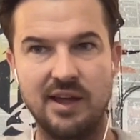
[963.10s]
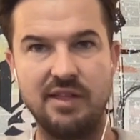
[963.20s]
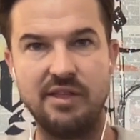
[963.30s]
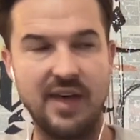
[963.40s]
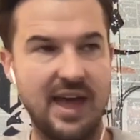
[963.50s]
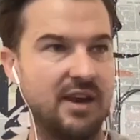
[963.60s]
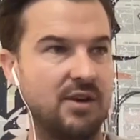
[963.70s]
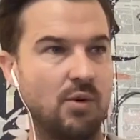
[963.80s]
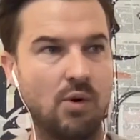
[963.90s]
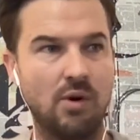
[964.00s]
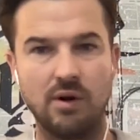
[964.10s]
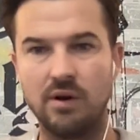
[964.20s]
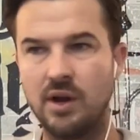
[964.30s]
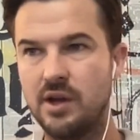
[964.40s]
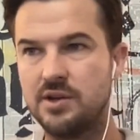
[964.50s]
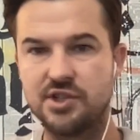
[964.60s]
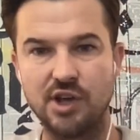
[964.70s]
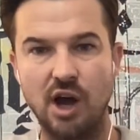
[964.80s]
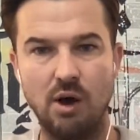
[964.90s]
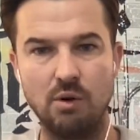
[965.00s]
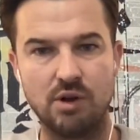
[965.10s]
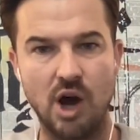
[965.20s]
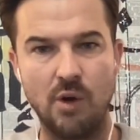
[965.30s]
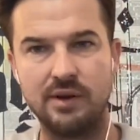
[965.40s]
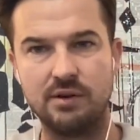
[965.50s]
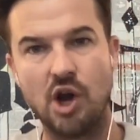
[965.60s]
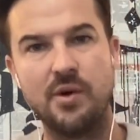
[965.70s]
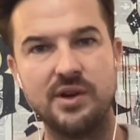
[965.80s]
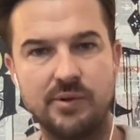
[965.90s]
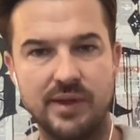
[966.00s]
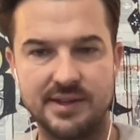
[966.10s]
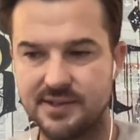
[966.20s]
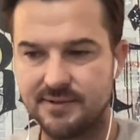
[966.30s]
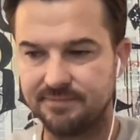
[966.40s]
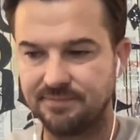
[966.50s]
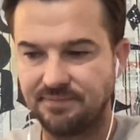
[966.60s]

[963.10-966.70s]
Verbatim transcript: then or so go and go and do this.